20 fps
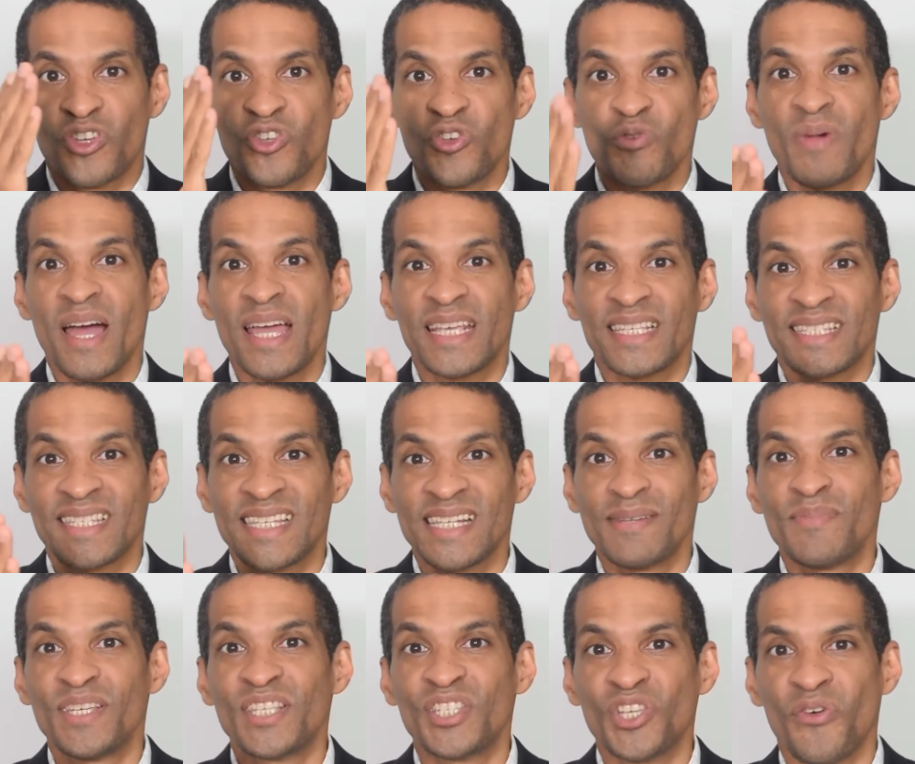you might still
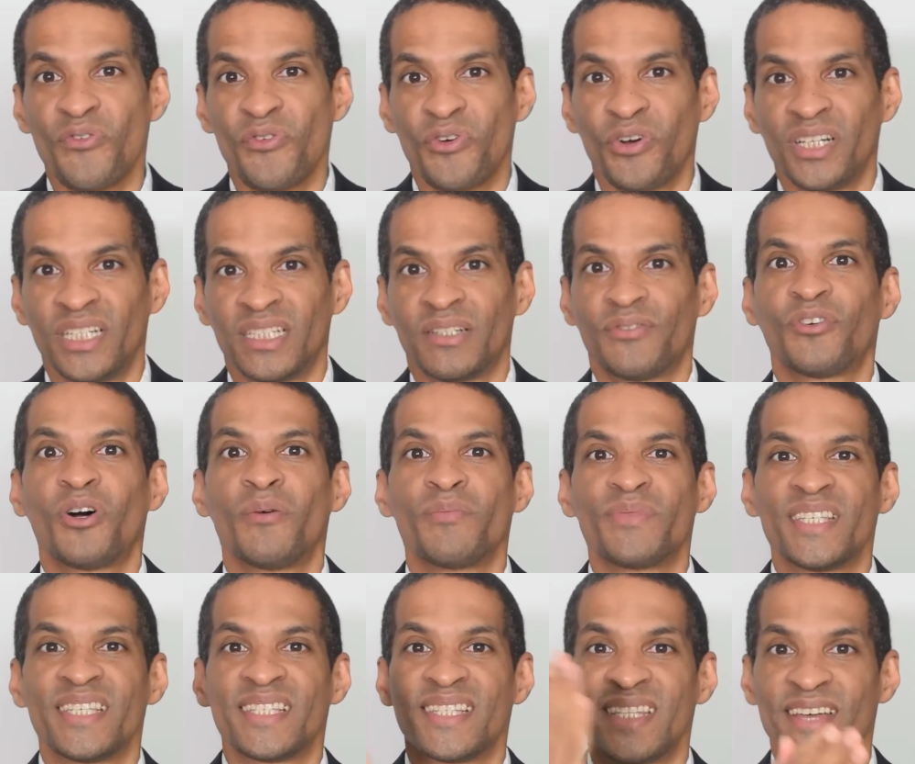be suffering from
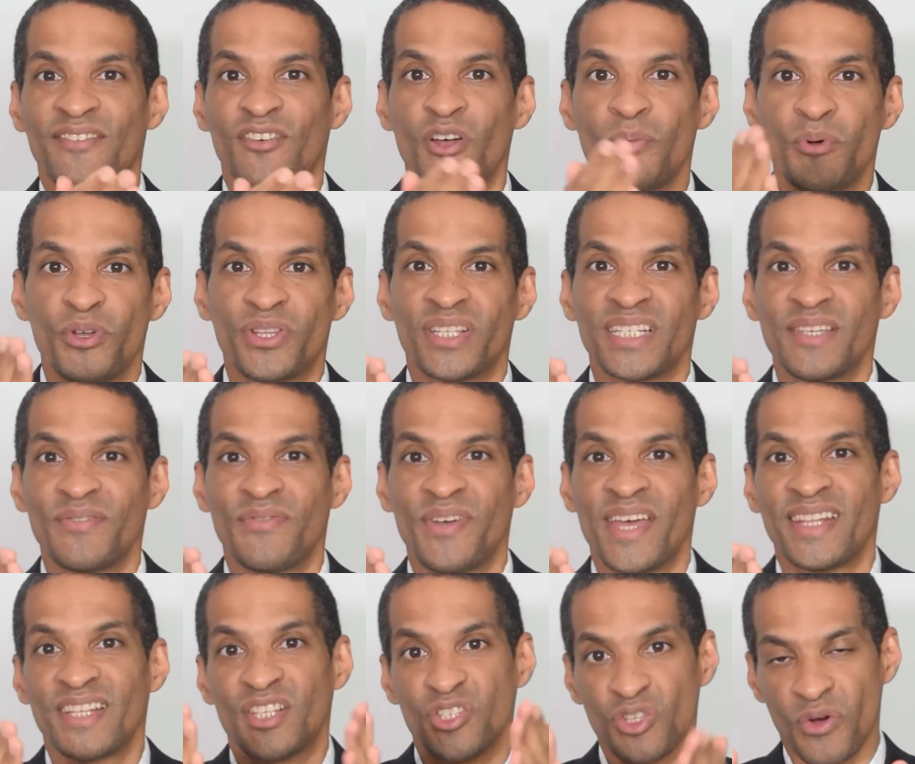this
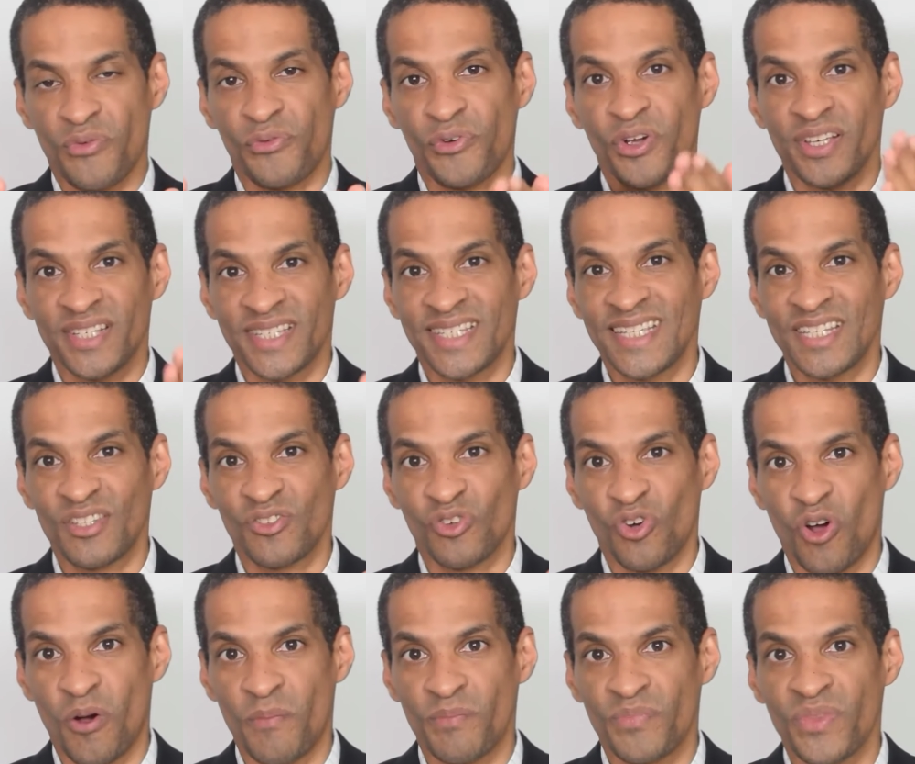developer-driven software
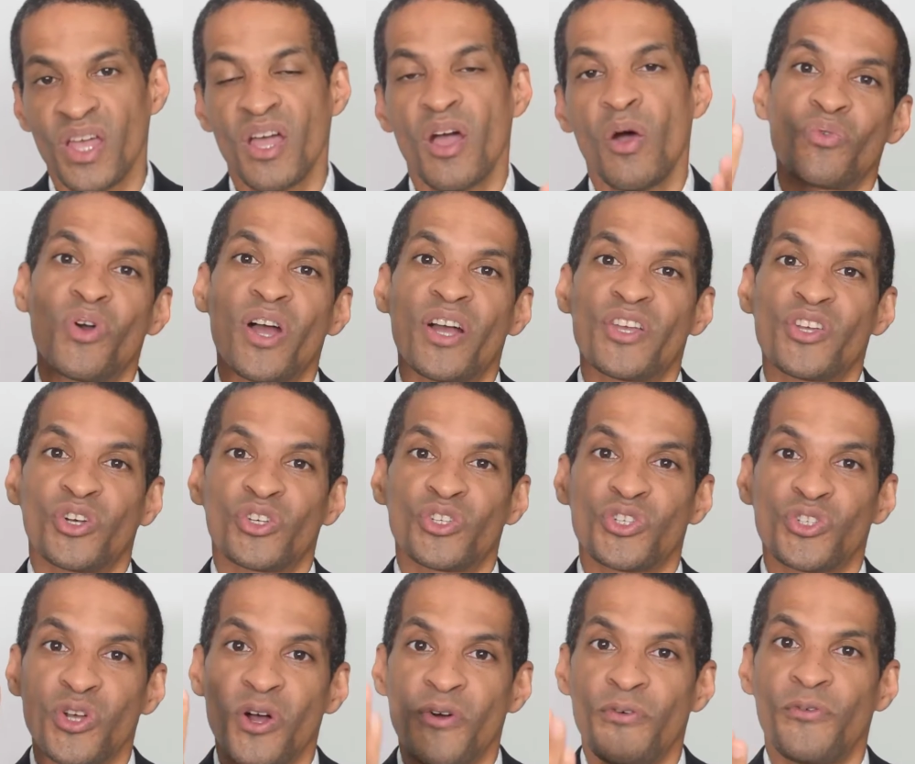syndrome, where your
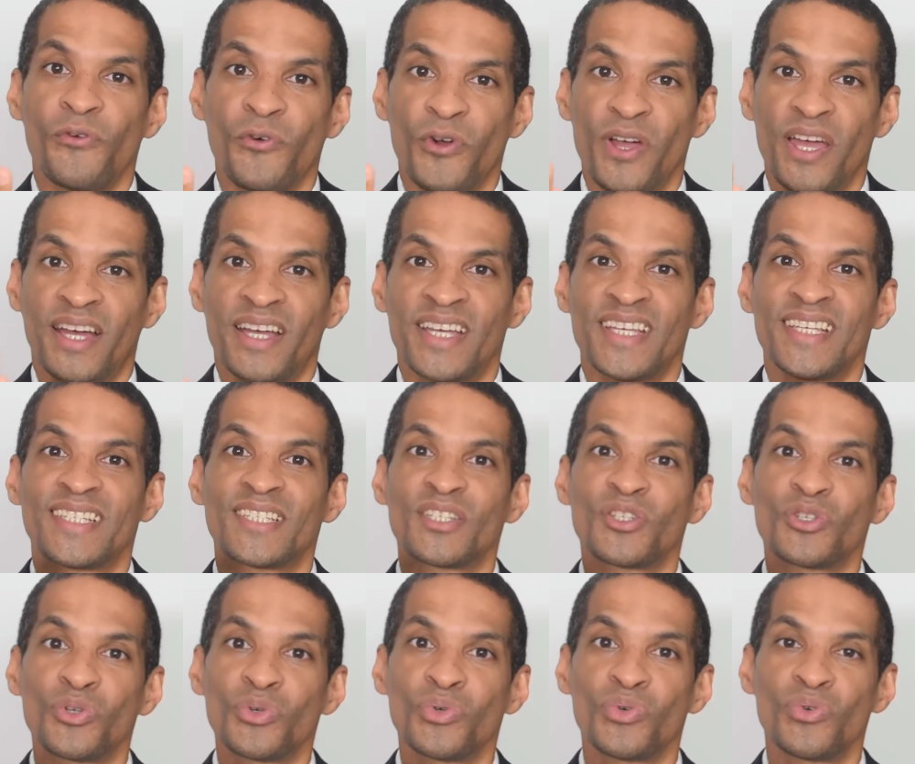software is
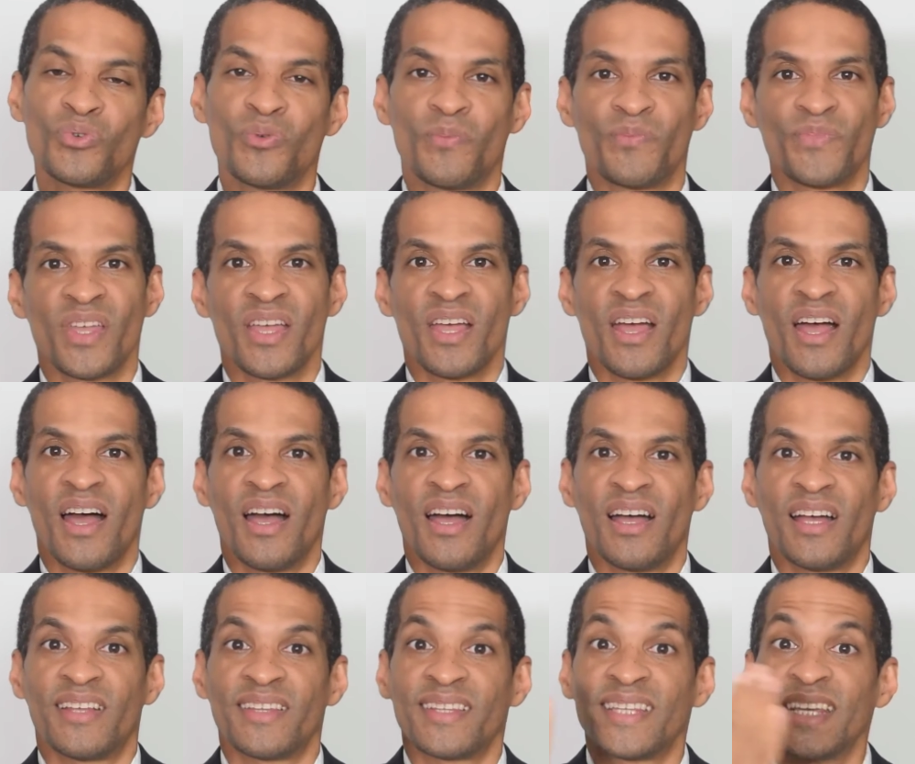too
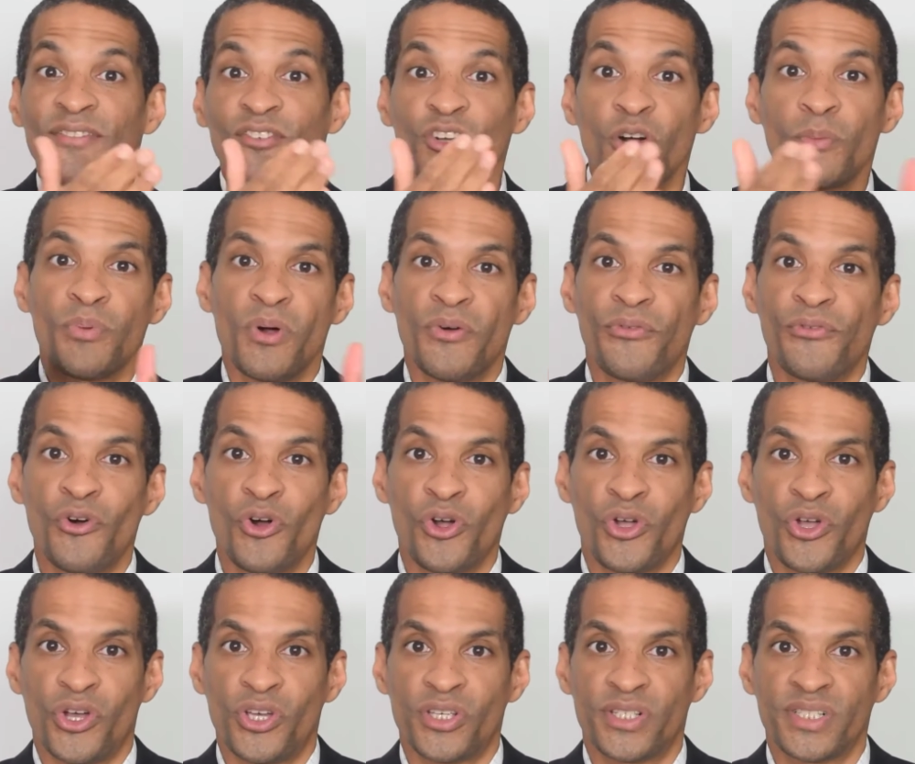
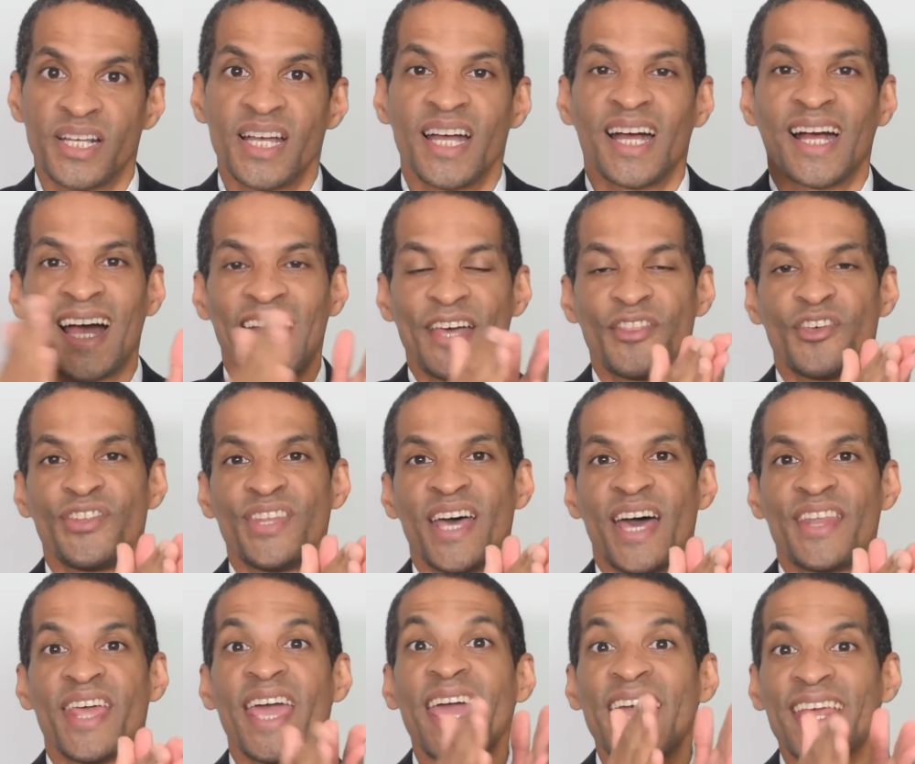developer-focused rather
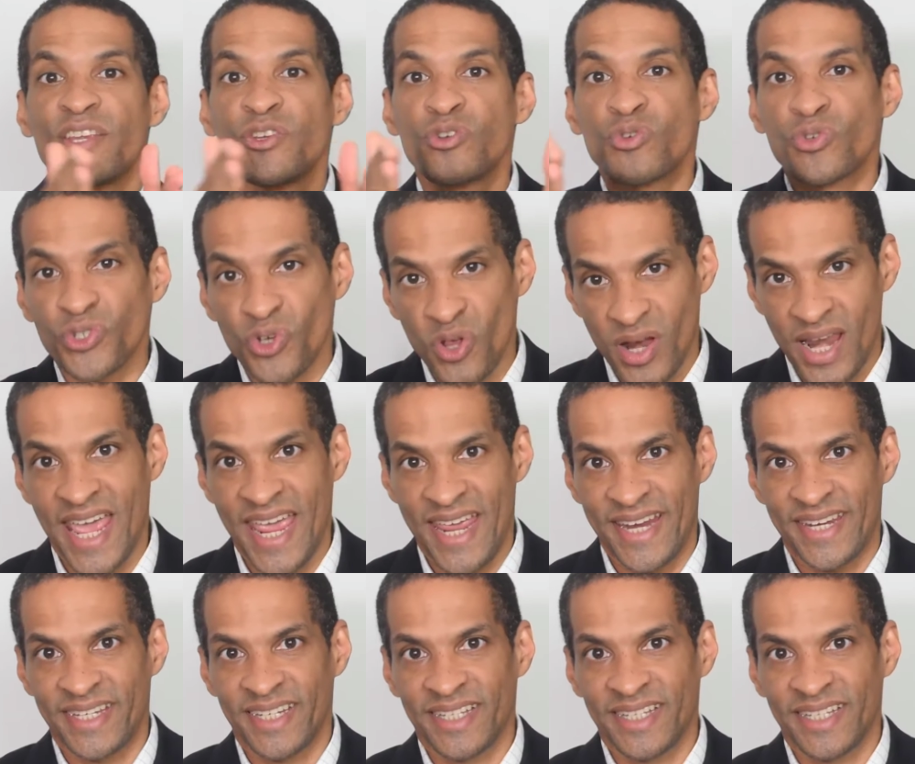than end-user-led.